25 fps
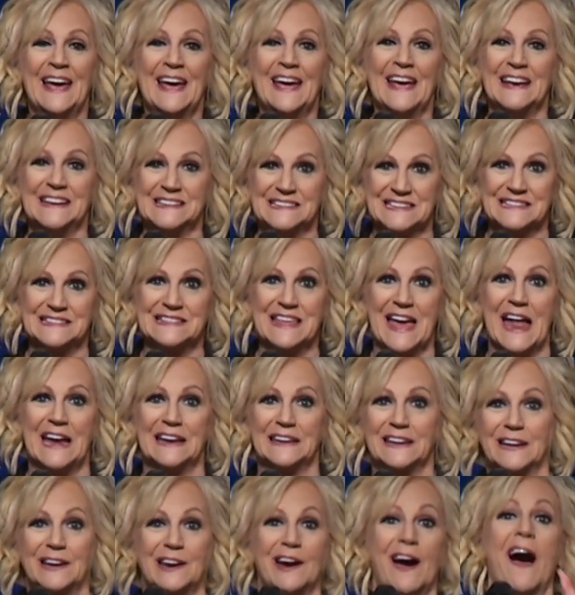is
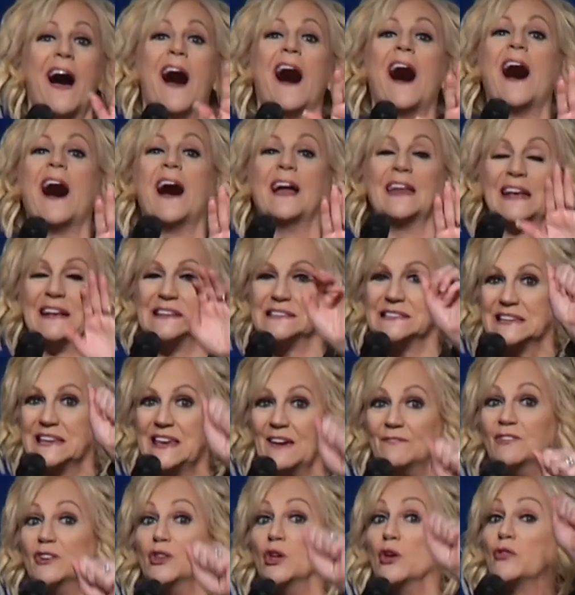that God has
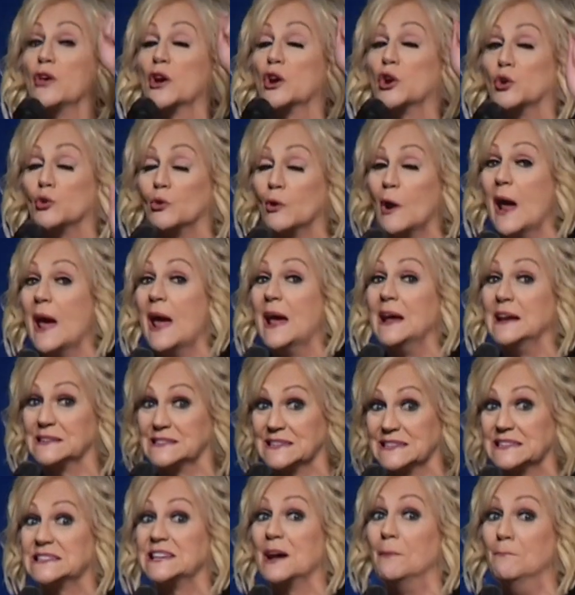given you the
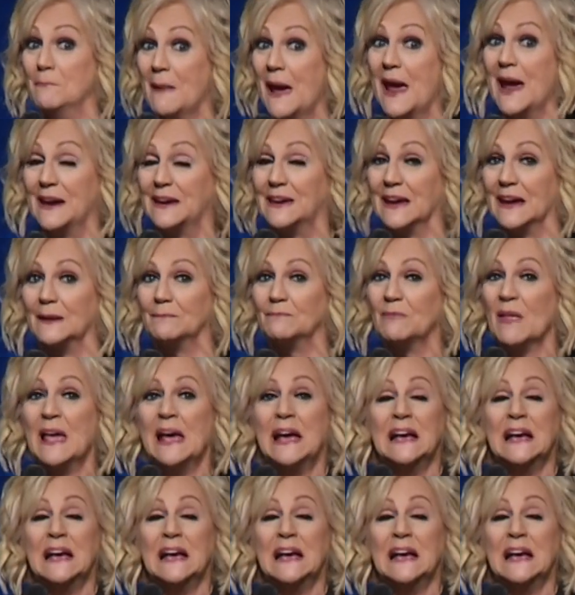grace to make it.